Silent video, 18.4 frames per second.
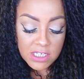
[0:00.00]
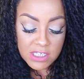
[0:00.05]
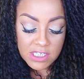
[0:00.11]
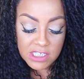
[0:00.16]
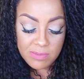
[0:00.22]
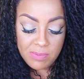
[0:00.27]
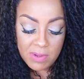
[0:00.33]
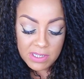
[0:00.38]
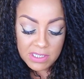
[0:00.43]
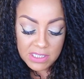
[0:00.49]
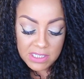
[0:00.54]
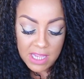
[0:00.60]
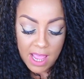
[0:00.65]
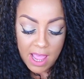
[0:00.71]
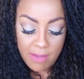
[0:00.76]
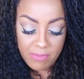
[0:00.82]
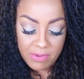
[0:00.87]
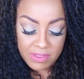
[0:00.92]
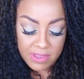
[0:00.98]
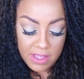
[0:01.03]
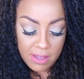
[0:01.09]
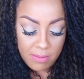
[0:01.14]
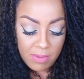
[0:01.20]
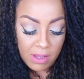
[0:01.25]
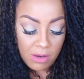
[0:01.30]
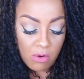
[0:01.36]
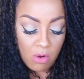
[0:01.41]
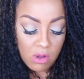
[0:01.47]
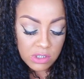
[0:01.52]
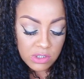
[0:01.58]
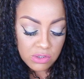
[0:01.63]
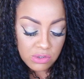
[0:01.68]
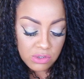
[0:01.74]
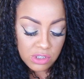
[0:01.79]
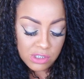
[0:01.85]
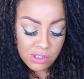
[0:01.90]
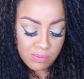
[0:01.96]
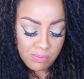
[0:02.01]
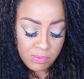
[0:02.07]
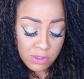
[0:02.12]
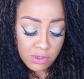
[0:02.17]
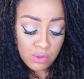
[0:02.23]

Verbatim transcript: to spend time with him, and also to,